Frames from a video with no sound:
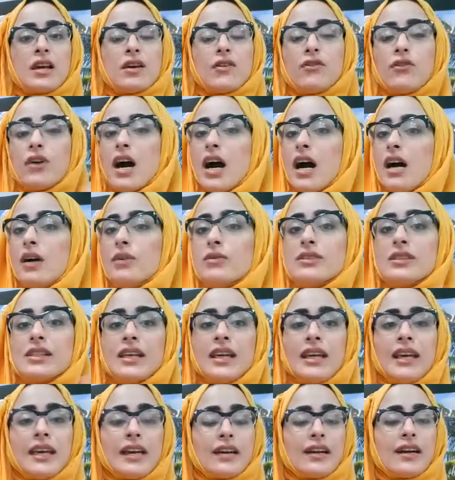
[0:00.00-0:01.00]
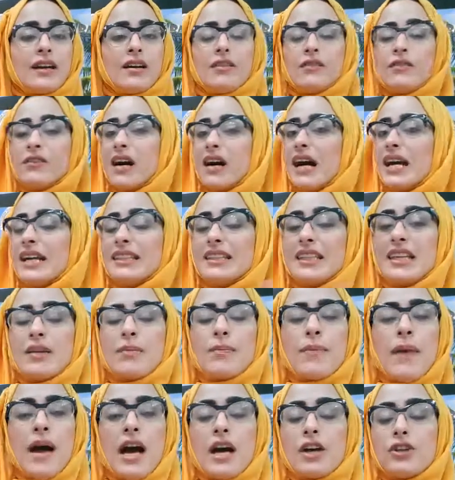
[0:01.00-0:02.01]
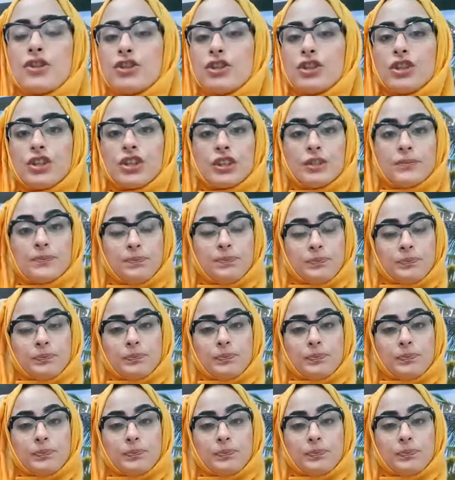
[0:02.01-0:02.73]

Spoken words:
rounding, finding pattern.